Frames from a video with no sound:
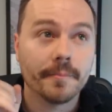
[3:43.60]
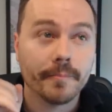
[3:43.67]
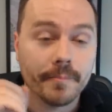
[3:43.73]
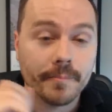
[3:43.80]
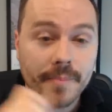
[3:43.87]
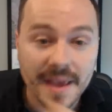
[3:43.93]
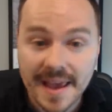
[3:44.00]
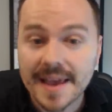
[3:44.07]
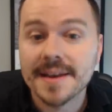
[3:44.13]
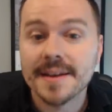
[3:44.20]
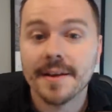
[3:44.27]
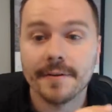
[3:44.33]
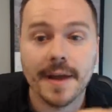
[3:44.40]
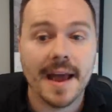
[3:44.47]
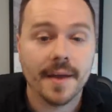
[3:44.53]

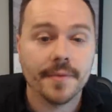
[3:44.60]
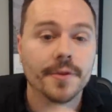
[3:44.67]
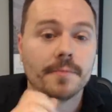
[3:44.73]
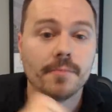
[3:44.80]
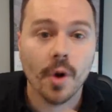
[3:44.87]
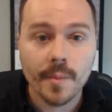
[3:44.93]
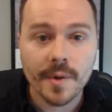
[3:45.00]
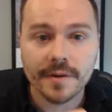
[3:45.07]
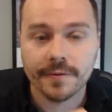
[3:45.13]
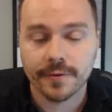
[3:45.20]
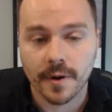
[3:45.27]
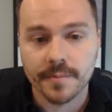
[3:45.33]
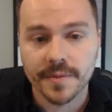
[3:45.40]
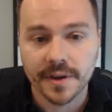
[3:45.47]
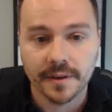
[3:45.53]
bid at the moment
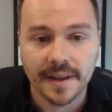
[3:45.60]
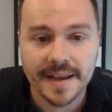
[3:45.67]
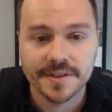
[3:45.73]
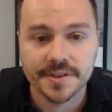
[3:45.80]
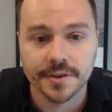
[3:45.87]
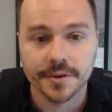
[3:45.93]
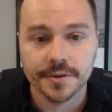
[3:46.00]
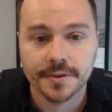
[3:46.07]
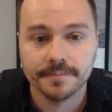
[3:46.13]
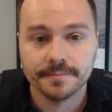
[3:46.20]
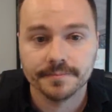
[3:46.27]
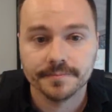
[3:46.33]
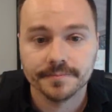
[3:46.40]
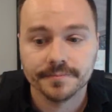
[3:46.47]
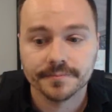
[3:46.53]
from the Glazers.
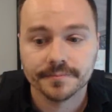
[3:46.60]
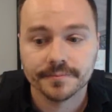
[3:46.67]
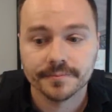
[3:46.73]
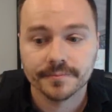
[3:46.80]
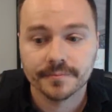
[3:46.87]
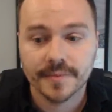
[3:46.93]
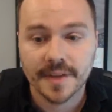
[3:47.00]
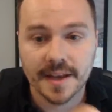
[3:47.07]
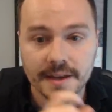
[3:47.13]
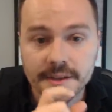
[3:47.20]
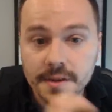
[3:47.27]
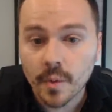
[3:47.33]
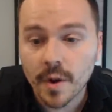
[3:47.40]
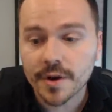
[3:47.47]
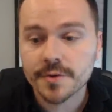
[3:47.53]
He's
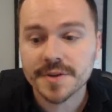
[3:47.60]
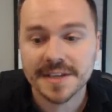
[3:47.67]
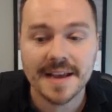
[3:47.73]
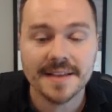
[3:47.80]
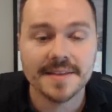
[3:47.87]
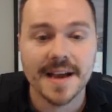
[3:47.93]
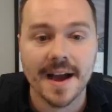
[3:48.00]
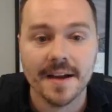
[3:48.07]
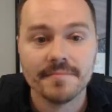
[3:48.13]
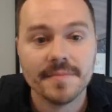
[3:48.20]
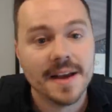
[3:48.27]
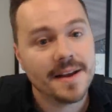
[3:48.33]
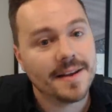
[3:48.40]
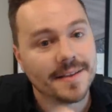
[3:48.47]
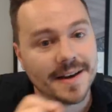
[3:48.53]
the one who said that.
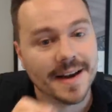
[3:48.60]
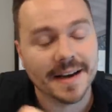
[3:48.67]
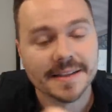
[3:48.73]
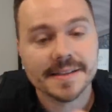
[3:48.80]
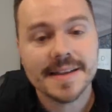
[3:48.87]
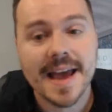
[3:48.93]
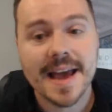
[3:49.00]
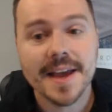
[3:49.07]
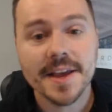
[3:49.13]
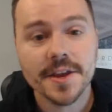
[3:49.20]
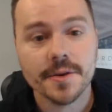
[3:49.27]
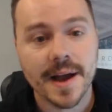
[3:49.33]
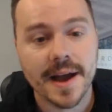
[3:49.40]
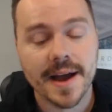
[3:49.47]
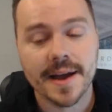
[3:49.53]
The next day, you
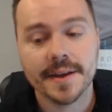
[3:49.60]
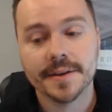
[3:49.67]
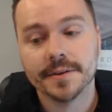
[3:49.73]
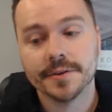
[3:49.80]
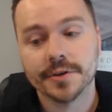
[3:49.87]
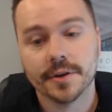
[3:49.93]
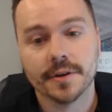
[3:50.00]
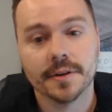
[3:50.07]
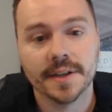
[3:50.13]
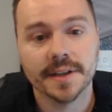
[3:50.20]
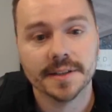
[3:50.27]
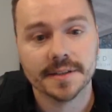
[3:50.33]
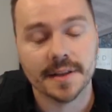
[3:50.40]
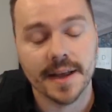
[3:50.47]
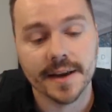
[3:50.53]
had
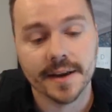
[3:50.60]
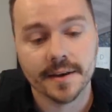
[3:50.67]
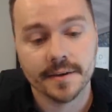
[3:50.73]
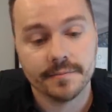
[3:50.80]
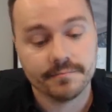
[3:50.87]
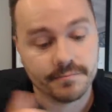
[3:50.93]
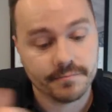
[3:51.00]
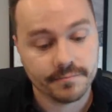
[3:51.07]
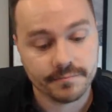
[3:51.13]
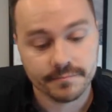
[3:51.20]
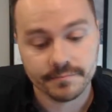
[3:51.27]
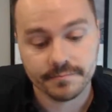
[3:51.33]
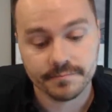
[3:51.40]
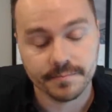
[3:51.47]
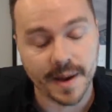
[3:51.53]
journalists like
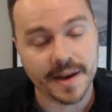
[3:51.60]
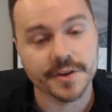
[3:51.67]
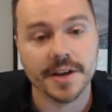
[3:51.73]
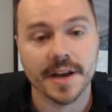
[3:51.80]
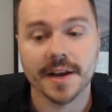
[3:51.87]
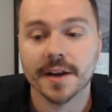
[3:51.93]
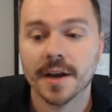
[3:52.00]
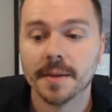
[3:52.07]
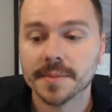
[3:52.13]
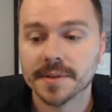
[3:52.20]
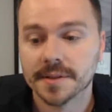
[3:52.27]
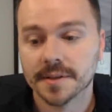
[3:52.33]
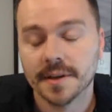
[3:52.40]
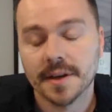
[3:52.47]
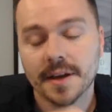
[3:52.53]
Ben
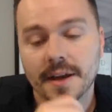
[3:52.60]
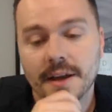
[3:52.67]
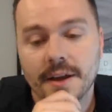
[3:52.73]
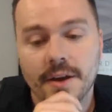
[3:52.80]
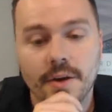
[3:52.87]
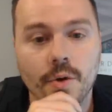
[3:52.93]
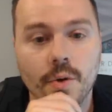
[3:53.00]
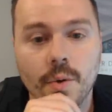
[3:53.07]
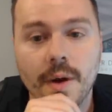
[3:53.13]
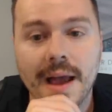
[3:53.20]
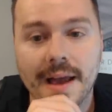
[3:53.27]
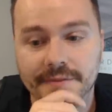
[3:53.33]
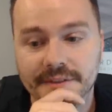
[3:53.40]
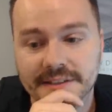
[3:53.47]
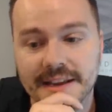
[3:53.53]
Jacobs, who
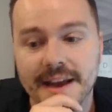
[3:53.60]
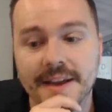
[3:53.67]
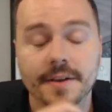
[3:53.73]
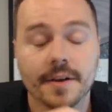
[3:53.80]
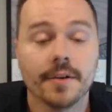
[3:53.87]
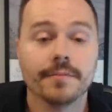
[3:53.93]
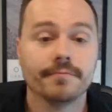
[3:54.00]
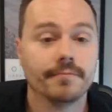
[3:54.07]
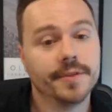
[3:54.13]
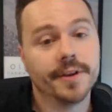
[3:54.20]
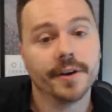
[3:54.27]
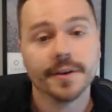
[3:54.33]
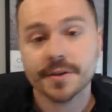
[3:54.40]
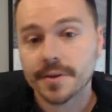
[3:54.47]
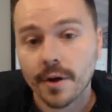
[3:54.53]
have said
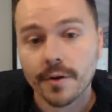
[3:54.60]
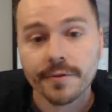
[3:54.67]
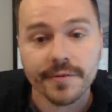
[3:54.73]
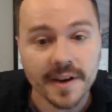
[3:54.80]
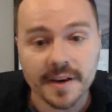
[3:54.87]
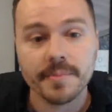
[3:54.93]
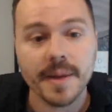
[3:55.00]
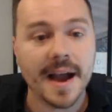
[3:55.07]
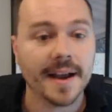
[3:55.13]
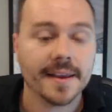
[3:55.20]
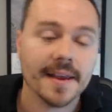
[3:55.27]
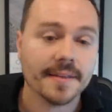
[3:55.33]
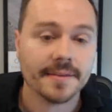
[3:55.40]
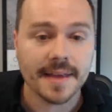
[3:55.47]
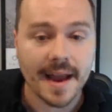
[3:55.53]
there's no feedback
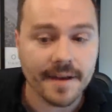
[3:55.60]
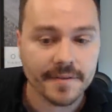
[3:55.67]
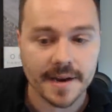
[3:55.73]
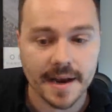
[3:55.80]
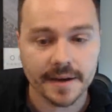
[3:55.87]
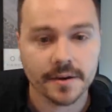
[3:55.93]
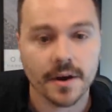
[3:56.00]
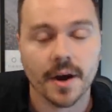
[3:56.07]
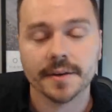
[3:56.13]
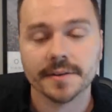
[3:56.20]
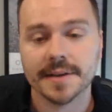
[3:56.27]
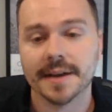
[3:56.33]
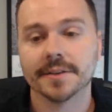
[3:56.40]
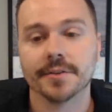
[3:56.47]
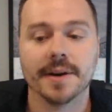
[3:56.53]
yet, they haven't had
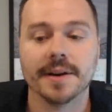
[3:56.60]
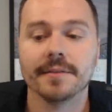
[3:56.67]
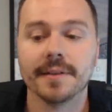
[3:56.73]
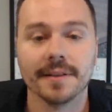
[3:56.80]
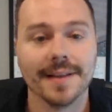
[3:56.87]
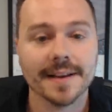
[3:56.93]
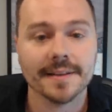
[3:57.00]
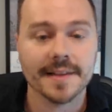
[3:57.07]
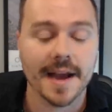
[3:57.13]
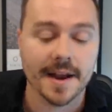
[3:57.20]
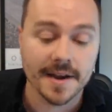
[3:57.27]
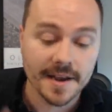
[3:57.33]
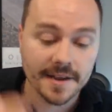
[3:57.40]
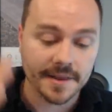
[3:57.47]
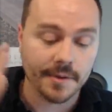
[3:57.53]
contact or anything like that.
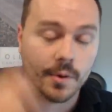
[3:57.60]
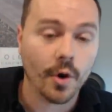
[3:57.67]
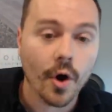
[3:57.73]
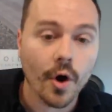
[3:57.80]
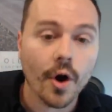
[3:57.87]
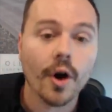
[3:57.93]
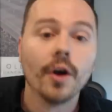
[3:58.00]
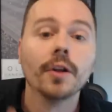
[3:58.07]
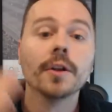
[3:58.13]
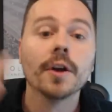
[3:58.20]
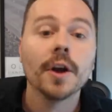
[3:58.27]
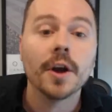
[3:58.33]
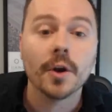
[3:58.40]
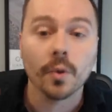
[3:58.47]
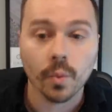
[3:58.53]
They were all
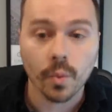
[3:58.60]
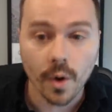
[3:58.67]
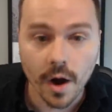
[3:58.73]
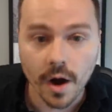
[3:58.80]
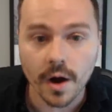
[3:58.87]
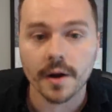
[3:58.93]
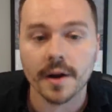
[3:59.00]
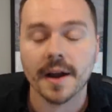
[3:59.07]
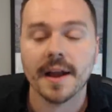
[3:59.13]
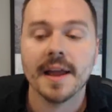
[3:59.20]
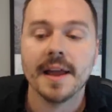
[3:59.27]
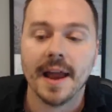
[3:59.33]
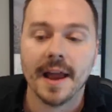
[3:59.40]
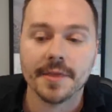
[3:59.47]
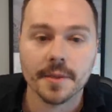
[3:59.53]
wrong.
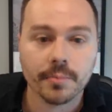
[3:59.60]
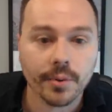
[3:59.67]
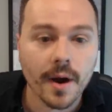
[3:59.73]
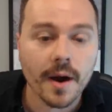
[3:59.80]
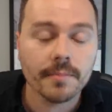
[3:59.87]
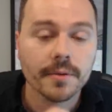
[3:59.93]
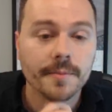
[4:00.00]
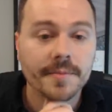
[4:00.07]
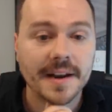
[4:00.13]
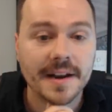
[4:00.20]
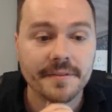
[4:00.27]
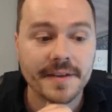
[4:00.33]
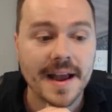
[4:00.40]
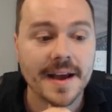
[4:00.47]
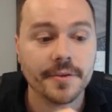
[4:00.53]
And the problem that
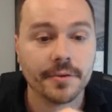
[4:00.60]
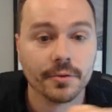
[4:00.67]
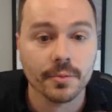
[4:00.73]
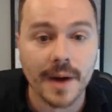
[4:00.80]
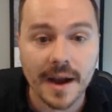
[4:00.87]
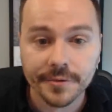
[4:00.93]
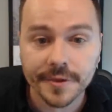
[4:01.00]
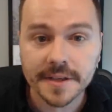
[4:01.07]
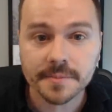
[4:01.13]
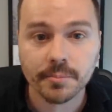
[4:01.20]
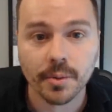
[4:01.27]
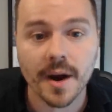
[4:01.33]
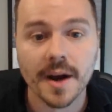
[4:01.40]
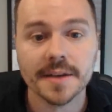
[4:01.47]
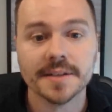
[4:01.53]
I've had throughout this
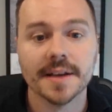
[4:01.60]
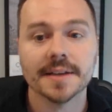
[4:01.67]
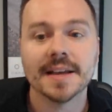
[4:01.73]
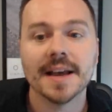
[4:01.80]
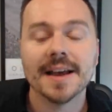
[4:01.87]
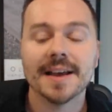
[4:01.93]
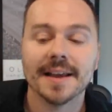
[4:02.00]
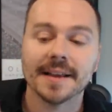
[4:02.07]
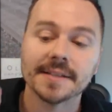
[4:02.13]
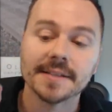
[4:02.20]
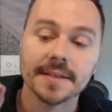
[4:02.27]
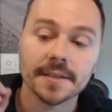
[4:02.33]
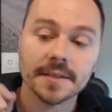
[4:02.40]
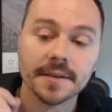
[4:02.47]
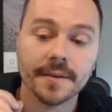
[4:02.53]
process is
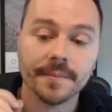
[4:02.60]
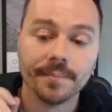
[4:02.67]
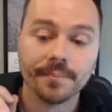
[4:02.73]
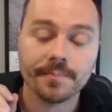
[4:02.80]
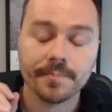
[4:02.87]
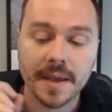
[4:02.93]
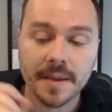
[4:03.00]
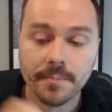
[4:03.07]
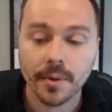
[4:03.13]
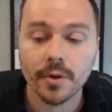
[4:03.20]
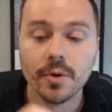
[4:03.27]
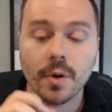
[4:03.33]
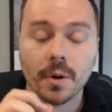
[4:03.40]
these people who are